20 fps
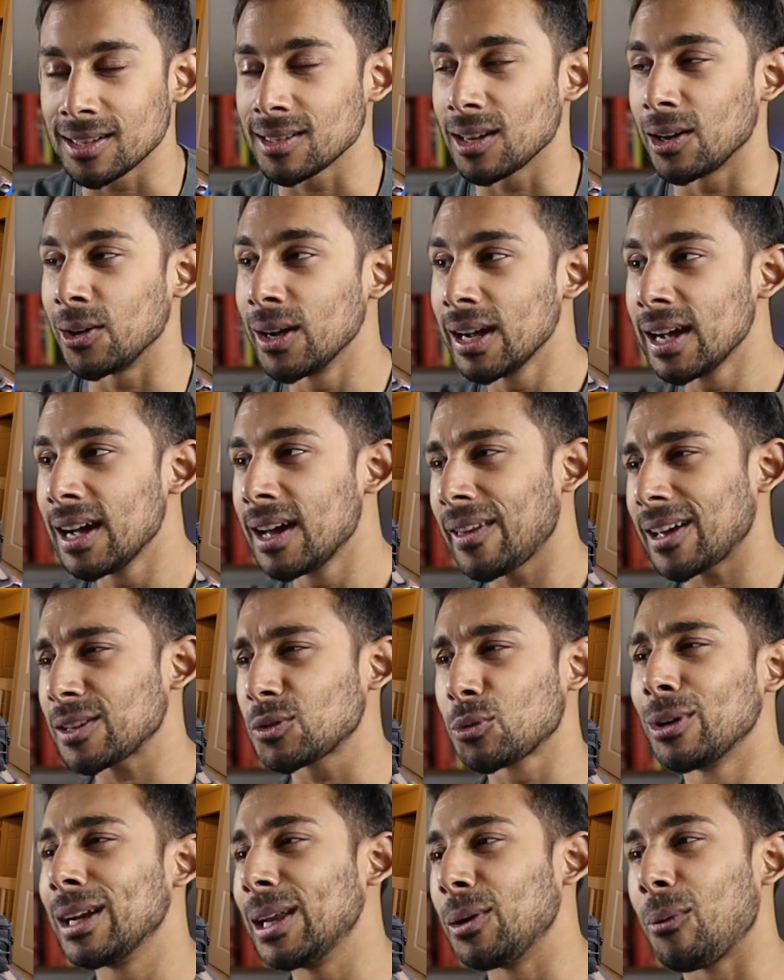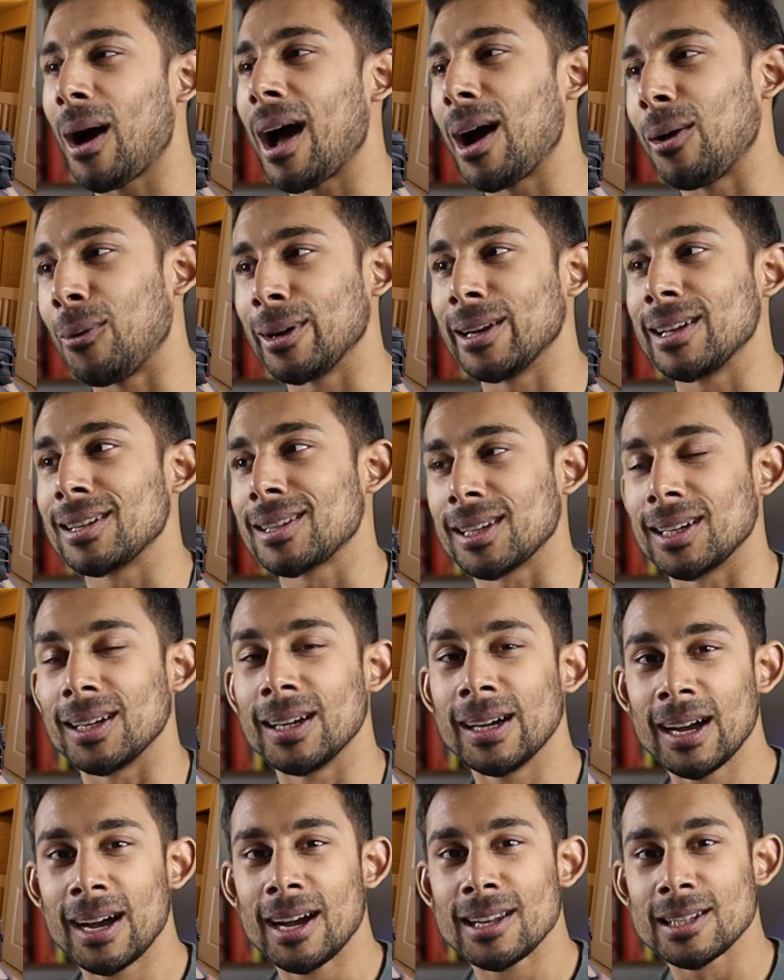So that's really why I wanted
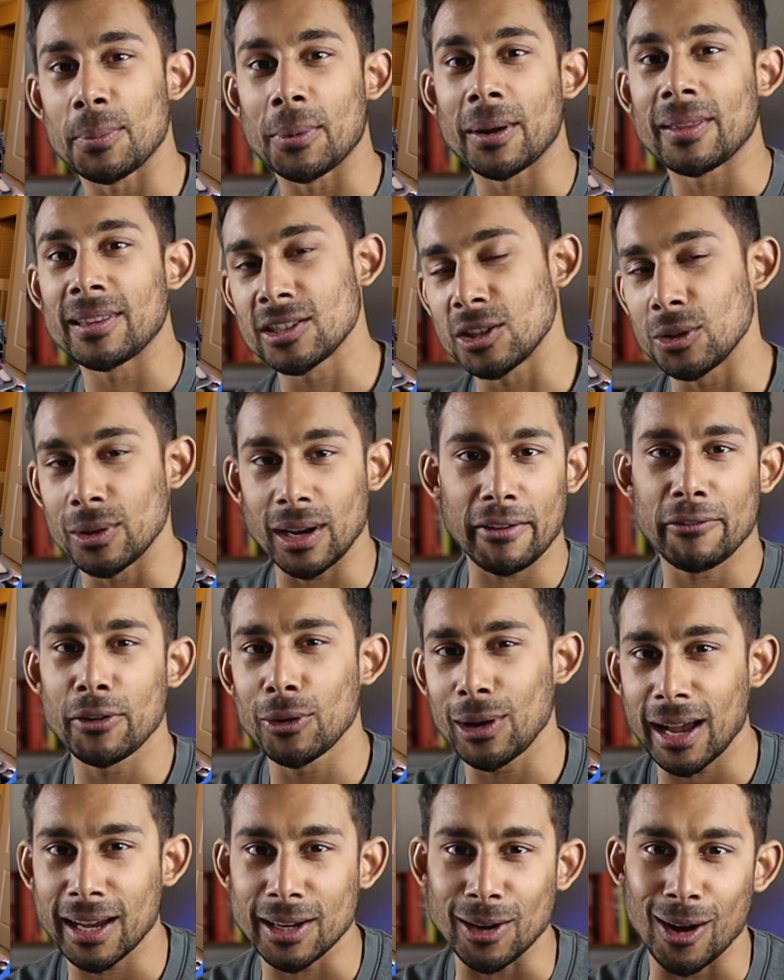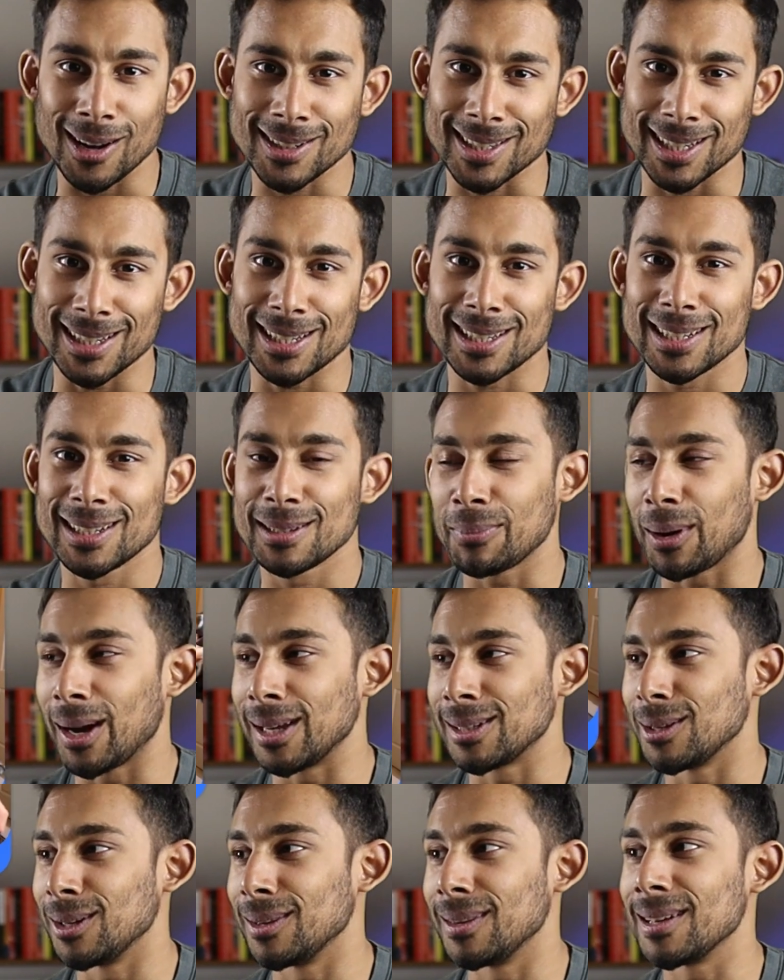to, to bring this to you. And I feel like an artist
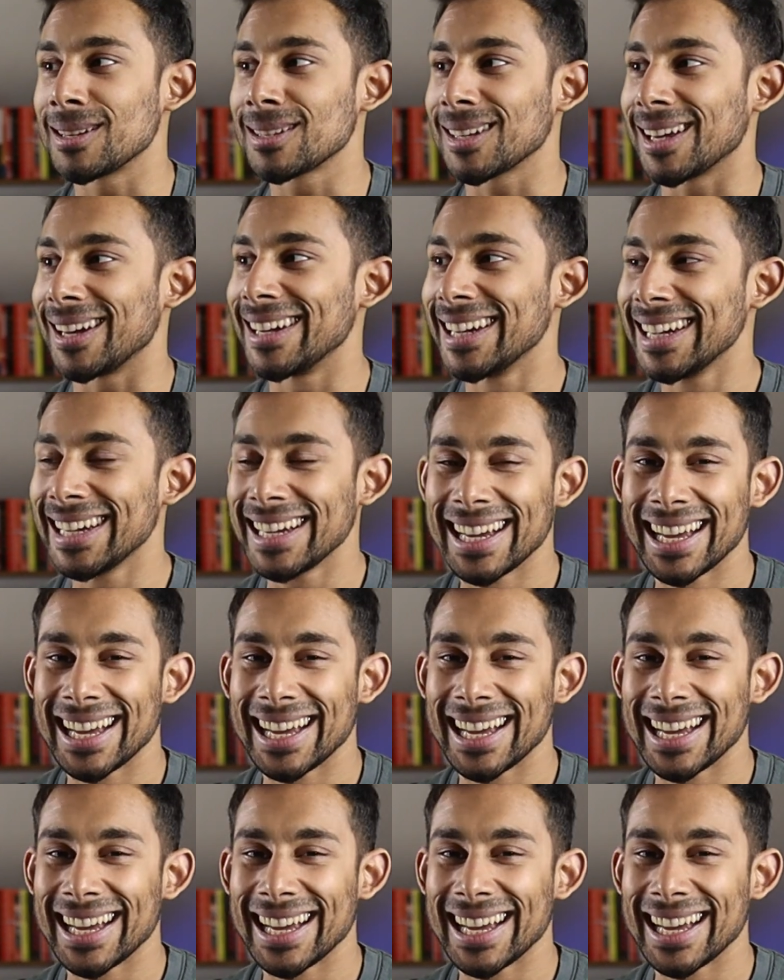by doing this. So,